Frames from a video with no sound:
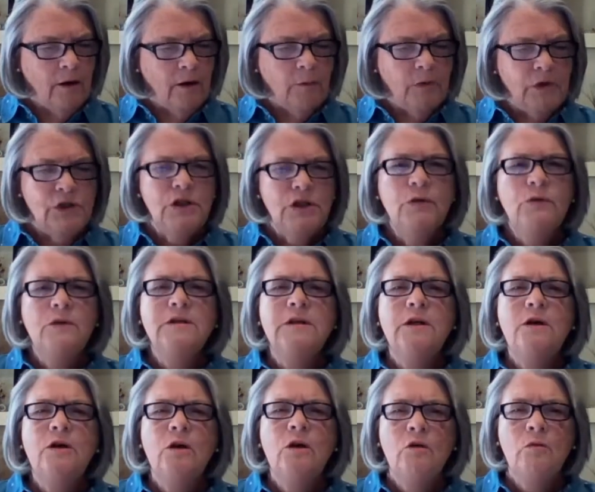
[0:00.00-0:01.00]
But she was
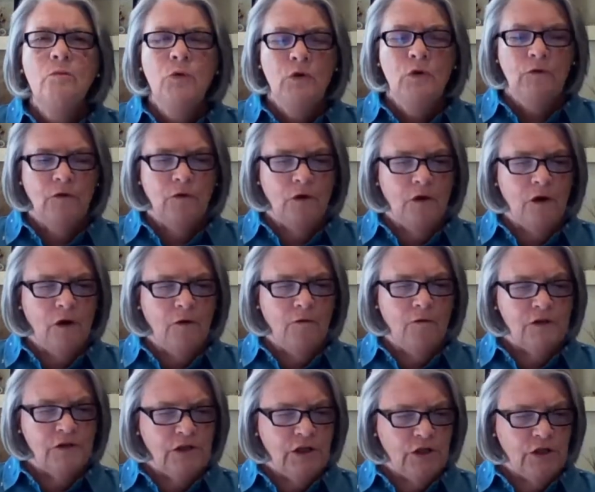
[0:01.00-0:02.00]
in no mood for a
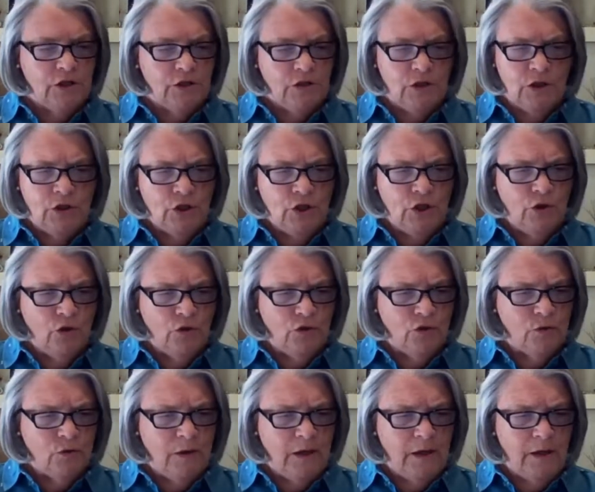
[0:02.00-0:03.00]
conversation and she looked
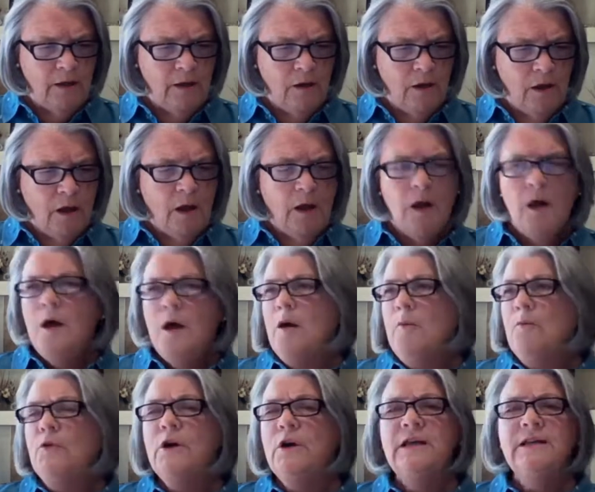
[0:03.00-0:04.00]
away.
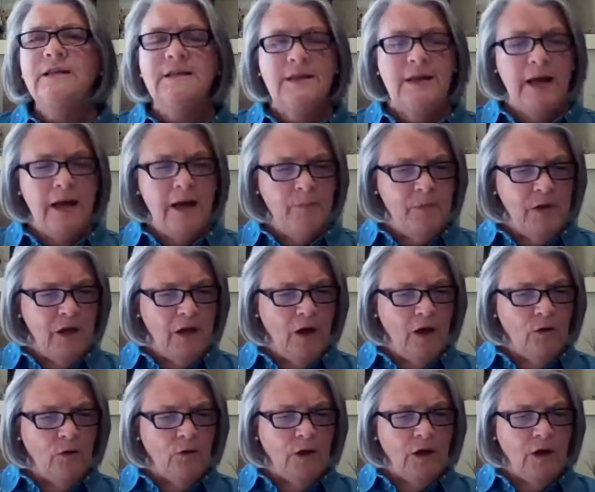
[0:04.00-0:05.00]
Pretty snappy
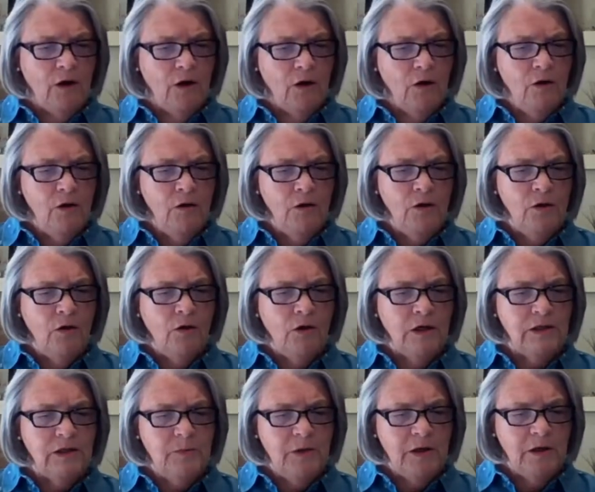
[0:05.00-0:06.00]
out here. You're
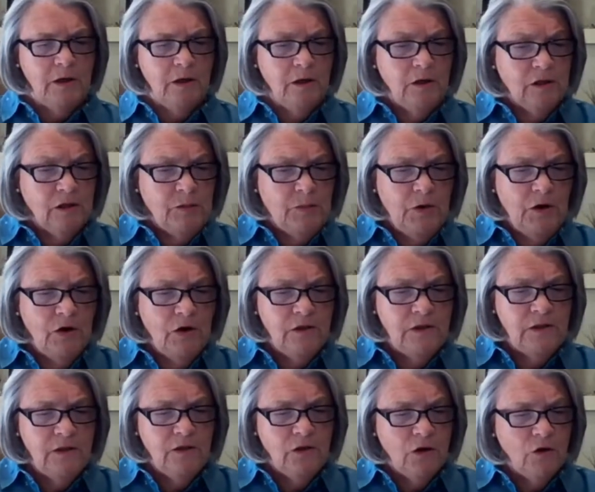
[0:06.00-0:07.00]
expect,
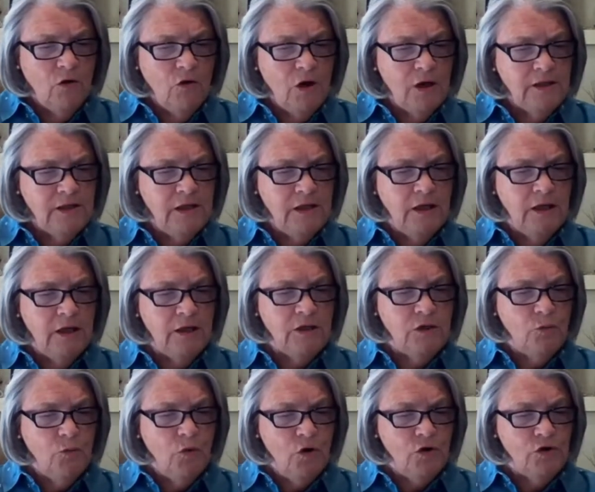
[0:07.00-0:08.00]
experiencing the crossing at its
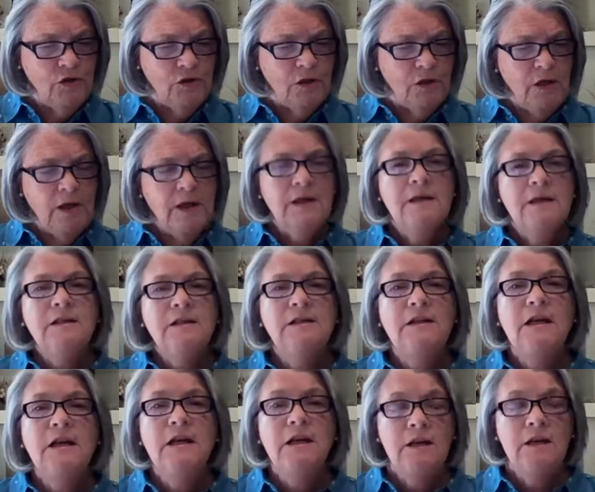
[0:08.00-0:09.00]
worst.
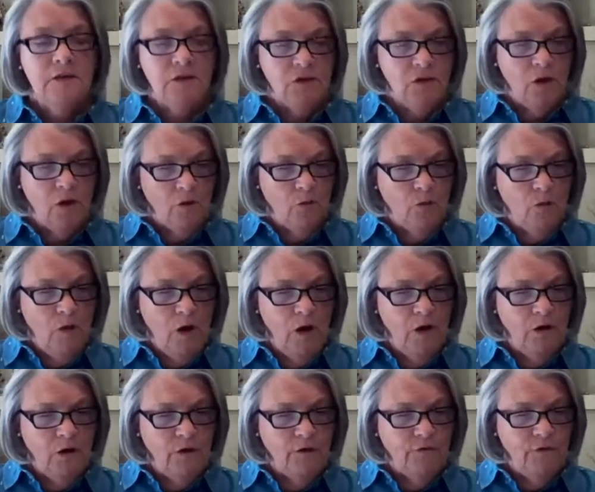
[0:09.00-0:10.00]
Stinging salt water
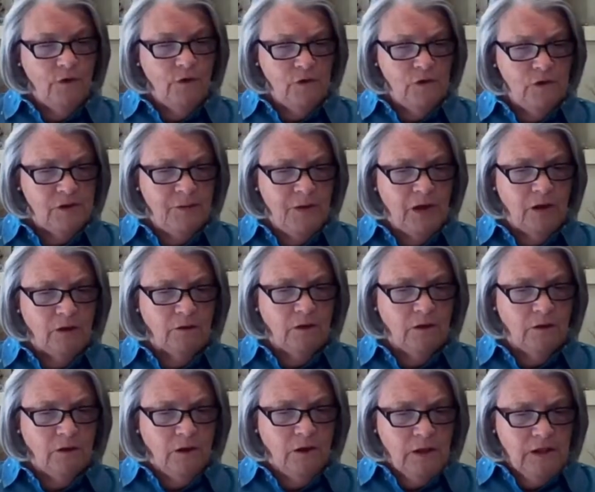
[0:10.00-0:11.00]
and a fuel smell.
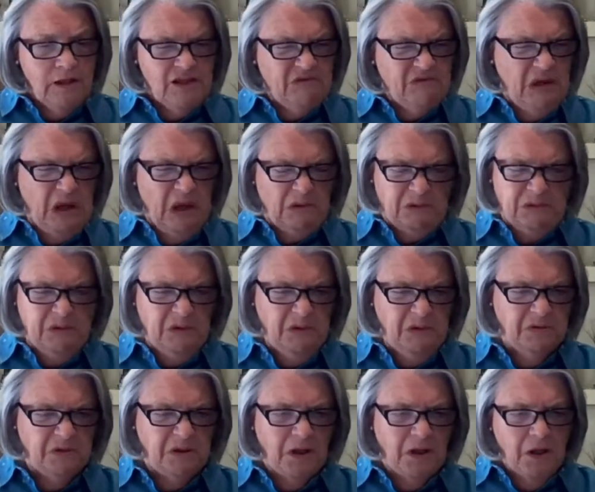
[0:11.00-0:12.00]
Smell. Whew,
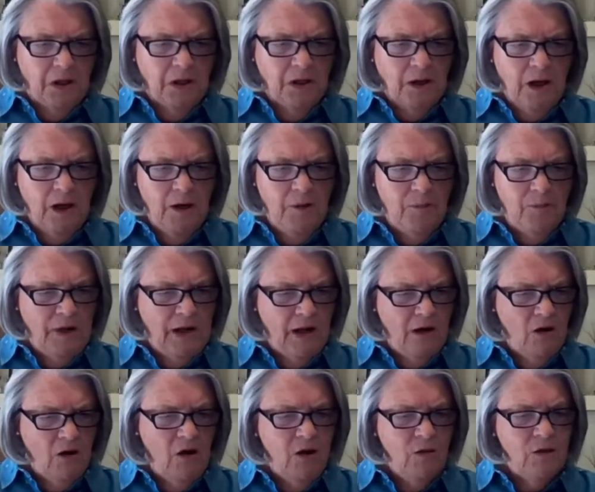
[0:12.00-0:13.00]
got a bet
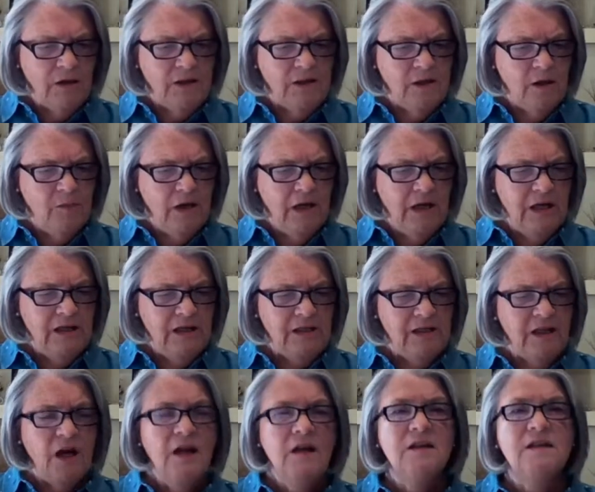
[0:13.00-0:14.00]
on with somebody
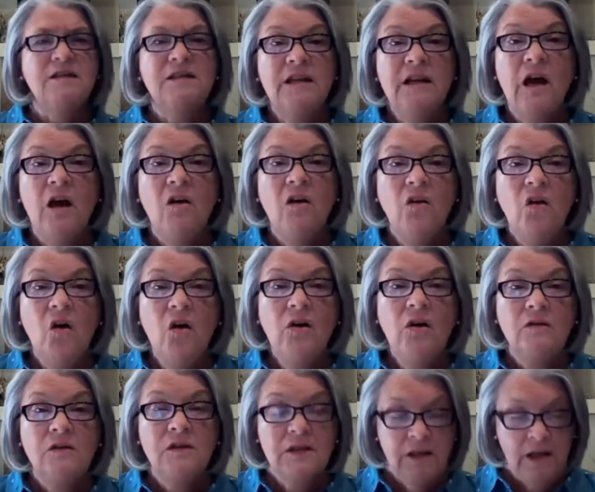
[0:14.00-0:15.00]
inside to see how long
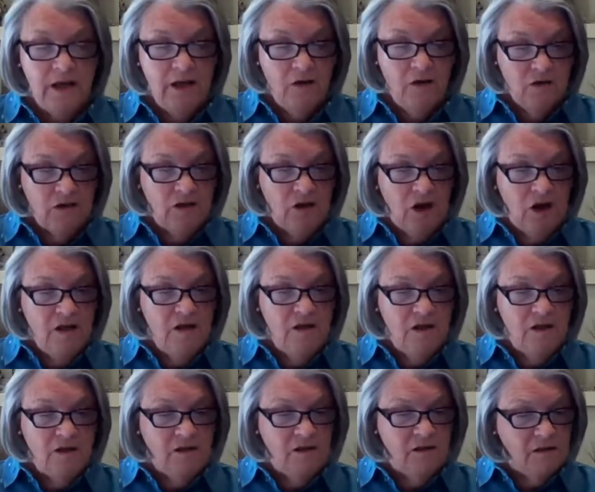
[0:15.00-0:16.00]
you'll stay outside in
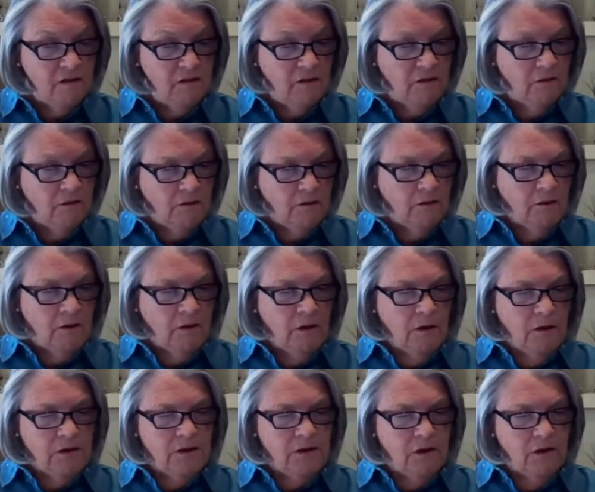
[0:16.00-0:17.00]
this.
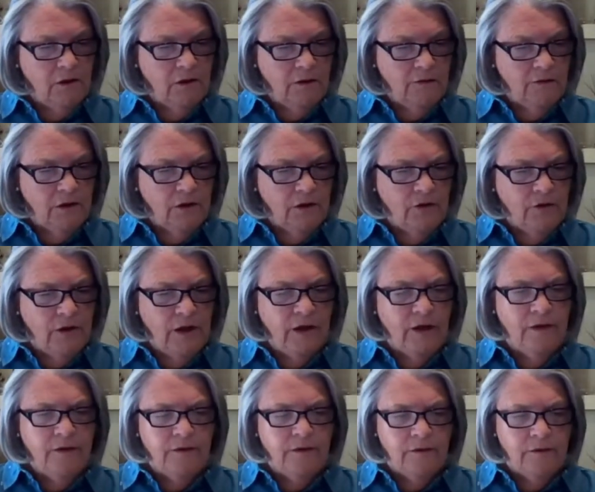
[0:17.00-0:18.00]
Sarah lifted her
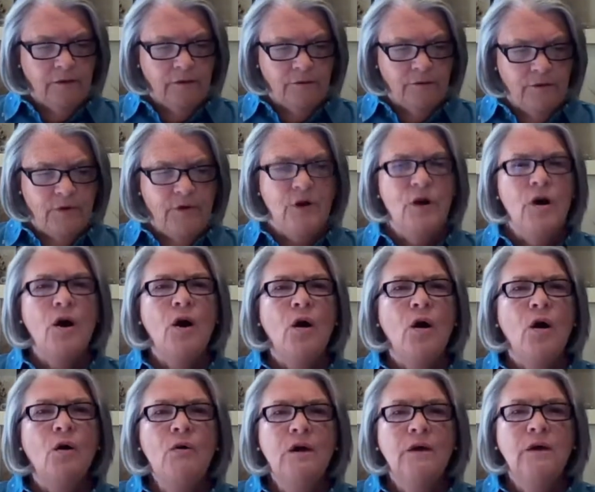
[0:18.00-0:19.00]
head.
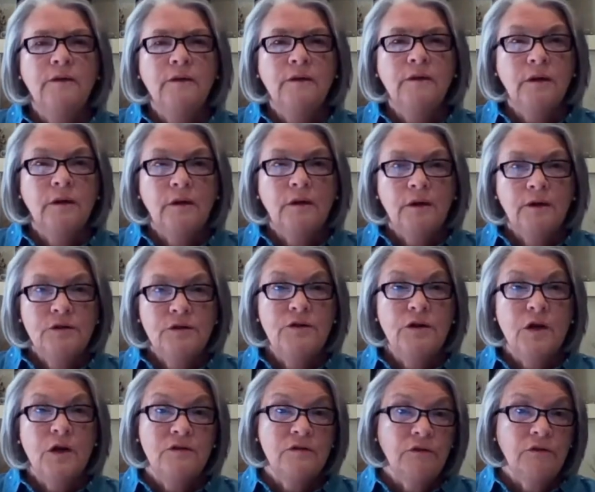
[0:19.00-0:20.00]
No,
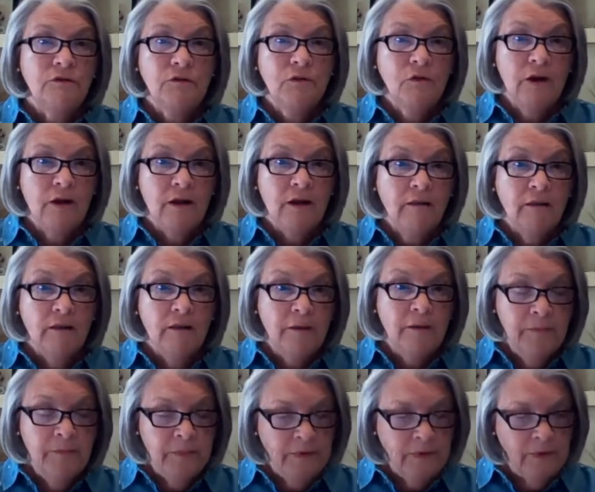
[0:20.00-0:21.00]
just avoiding
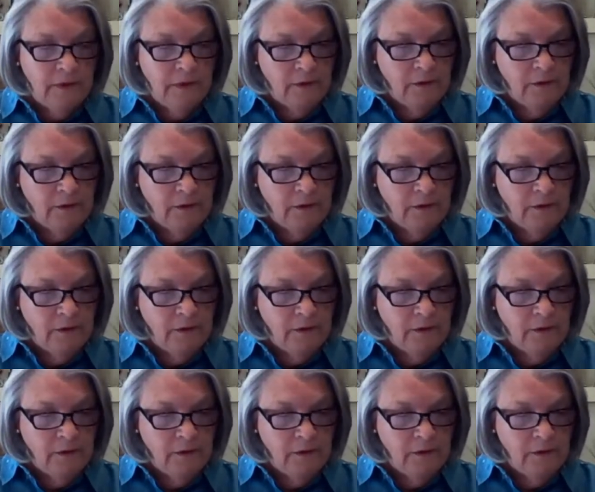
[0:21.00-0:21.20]
them.